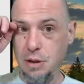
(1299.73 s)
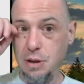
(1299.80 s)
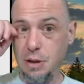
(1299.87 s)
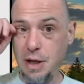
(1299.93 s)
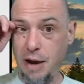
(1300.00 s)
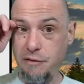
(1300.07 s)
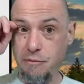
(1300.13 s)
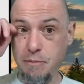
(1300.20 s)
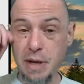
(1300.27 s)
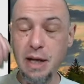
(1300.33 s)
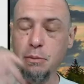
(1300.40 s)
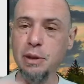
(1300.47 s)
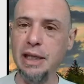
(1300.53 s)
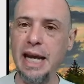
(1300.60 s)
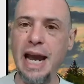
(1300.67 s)
I've
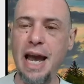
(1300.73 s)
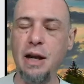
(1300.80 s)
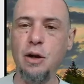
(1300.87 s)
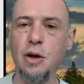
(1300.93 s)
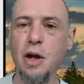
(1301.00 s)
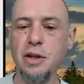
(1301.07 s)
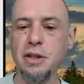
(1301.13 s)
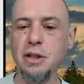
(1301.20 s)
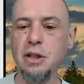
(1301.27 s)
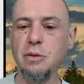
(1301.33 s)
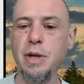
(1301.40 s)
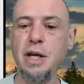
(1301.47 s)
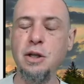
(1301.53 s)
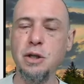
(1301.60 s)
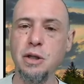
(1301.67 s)
minimally handled all the
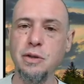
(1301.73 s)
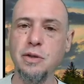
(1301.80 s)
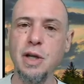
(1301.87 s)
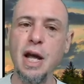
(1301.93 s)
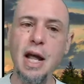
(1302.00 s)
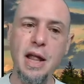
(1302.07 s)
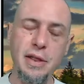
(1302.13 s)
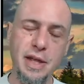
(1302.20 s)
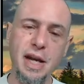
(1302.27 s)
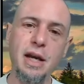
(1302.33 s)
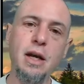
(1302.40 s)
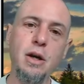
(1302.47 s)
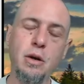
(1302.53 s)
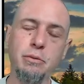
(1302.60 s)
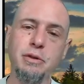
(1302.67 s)
situations, then I can
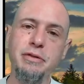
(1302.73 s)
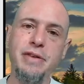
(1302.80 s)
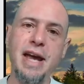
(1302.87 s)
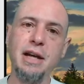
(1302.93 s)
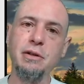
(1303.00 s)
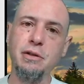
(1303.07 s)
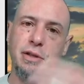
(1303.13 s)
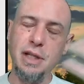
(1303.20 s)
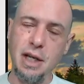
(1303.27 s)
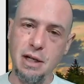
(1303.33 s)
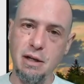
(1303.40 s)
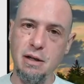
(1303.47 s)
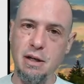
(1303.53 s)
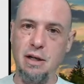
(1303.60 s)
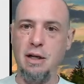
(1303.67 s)
go and refactor and take a,
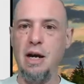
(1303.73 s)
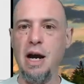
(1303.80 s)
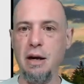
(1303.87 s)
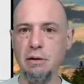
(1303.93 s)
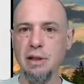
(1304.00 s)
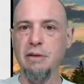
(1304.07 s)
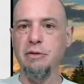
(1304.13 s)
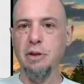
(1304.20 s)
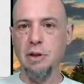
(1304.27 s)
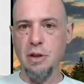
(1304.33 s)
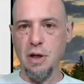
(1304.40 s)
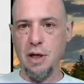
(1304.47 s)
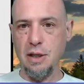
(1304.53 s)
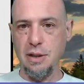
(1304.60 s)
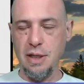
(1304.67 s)
a higher level
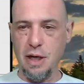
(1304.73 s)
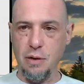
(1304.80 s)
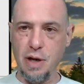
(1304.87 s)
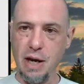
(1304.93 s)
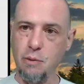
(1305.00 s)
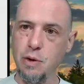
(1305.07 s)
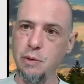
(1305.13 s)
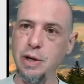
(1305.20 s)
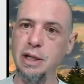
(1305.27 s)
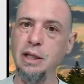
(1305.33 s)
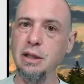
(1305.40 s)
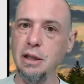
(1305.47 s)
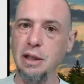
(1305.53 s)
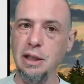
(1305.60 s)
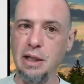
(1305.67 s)
look and say, okay, what do I need to
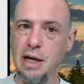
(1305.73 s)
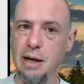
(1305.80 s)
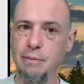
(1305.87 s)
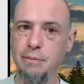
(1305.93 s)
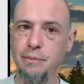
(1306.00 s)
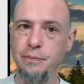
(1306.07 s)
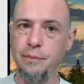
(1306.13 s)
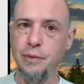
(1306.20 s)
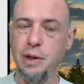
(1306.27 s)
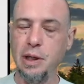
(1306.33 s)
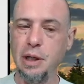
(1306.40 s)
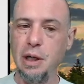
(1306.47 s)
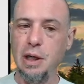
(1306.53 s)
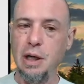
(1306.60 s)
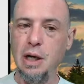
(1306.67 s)
clean up?
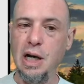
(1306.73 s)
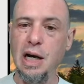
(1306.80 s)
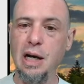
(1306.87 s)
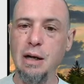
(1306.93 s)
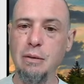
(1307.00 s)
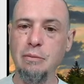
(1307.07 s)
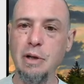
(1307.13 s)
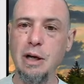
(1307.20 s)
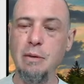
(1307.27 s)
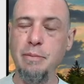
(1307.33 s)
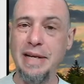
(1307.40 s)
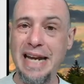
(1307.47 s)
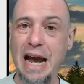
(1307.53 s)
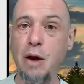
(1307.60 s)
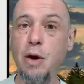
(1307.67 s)
Um, but
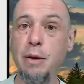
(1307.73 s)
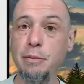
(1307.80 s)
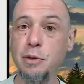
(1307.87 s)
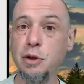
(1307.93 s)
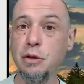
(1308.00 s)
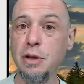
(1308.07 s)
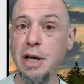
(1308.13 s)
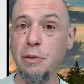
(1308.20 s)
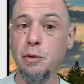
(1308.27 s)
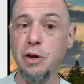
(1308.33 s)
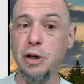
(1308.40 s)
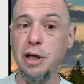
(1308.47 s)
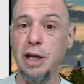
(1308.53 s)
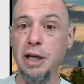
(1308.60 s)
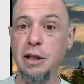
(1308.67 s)
now I'm sure that we're
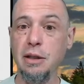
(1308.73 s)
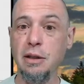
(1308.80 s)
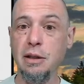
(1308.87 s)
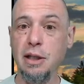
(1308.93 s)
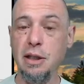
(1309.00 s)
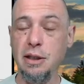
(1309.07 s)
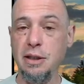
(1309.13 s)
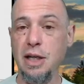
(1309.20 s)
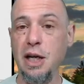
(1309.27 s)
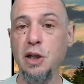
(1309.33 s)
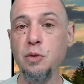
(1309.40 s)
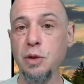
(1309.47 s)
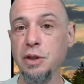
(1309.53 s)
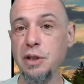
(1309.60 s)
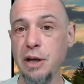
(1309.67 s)
in, in a stage
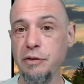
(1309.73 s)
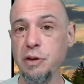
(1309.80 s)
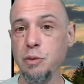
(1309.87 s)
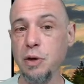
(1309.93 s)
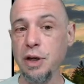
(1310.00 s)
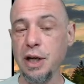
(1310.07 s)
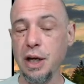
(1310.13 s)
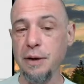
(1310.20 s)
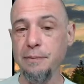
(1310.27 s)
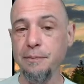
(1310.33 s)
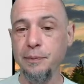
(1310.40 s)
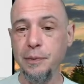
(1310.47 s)
where stuff is working.